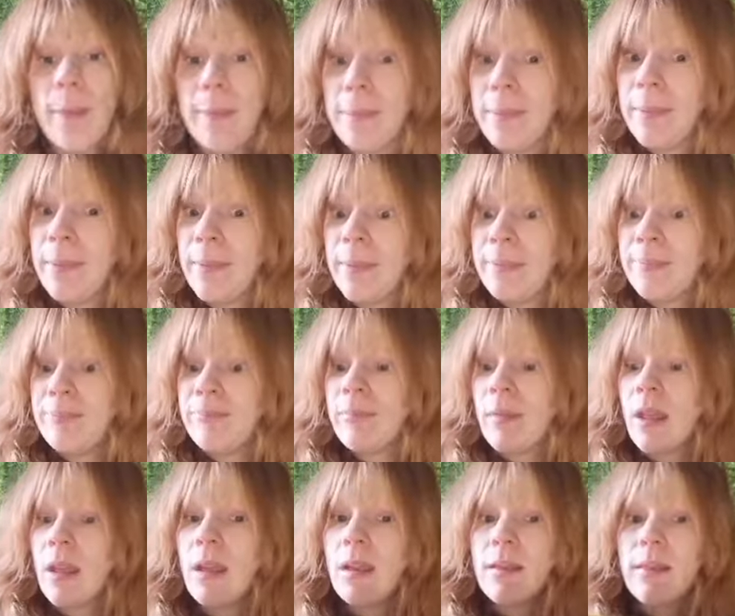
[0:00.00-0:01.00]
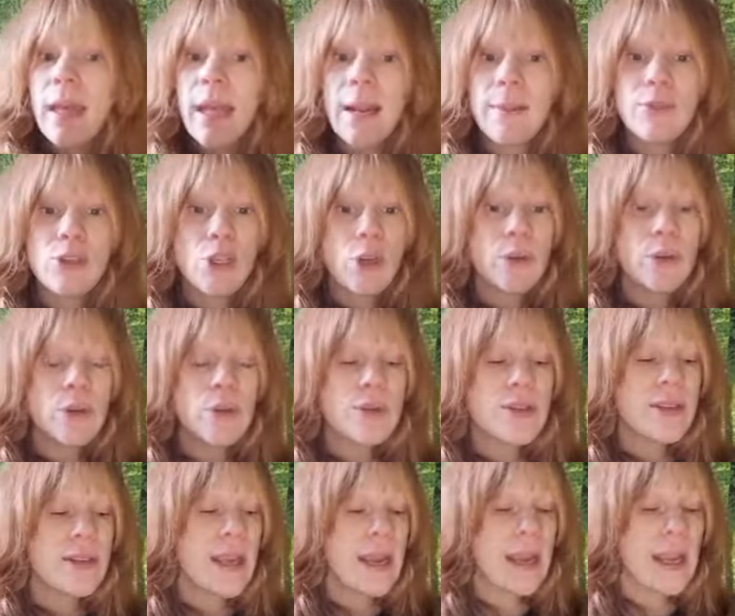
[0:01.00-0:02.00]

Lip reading: whip that I'm showing you